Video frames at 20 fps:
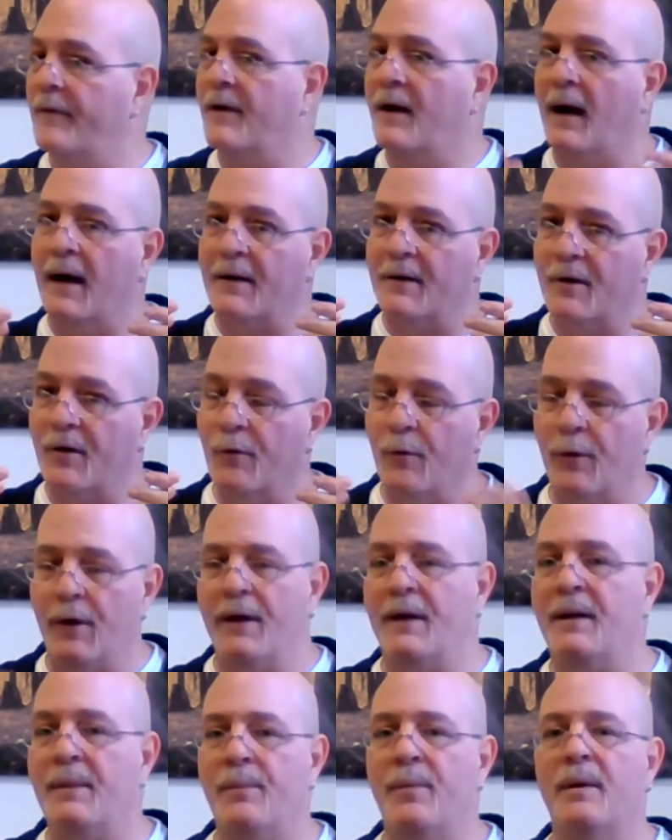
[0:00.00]
got
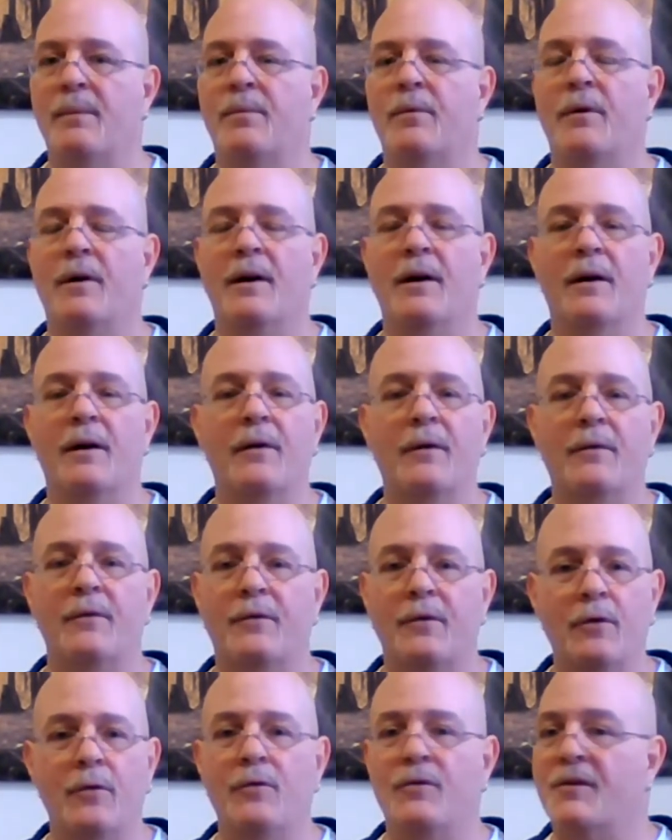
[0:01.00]
greedy people here
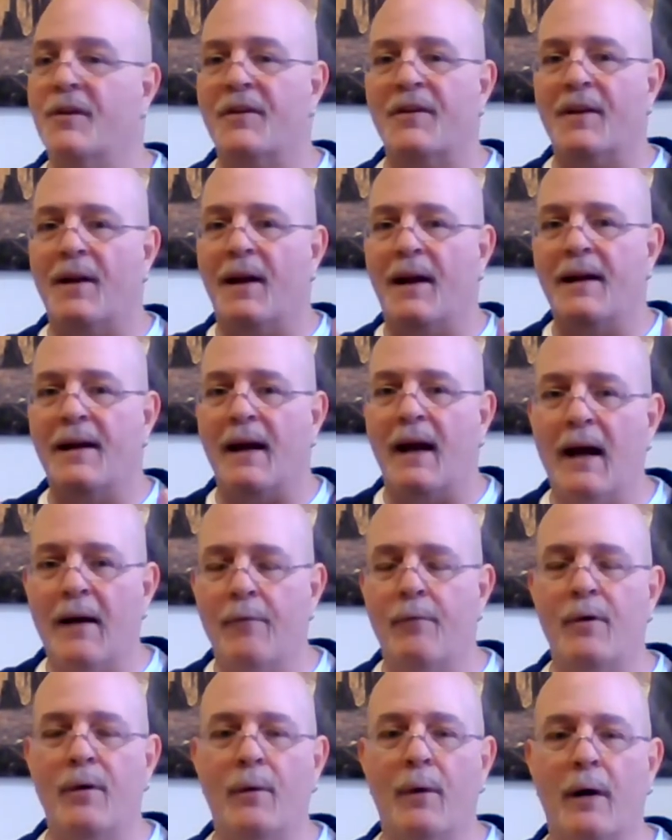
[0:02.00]
too, just like
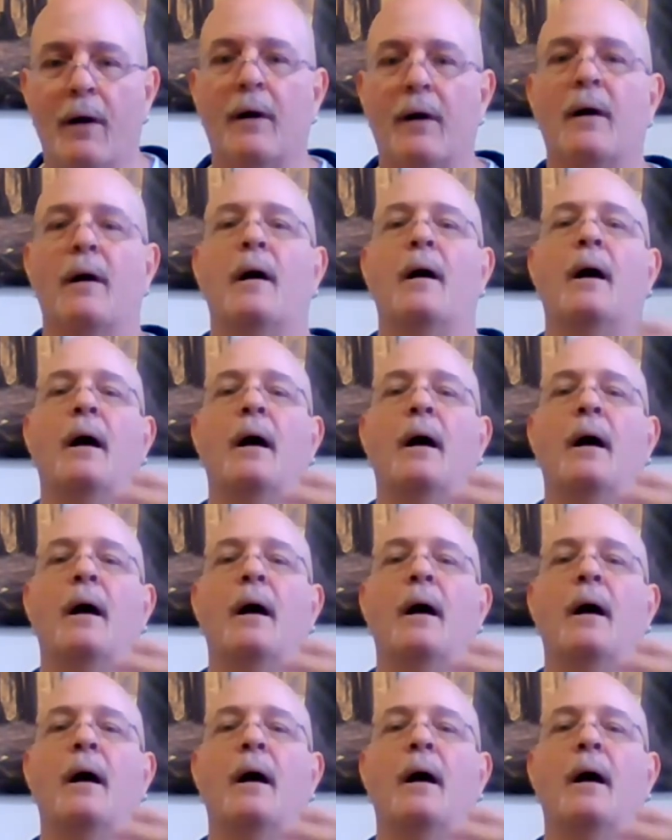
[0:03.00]
everywhere.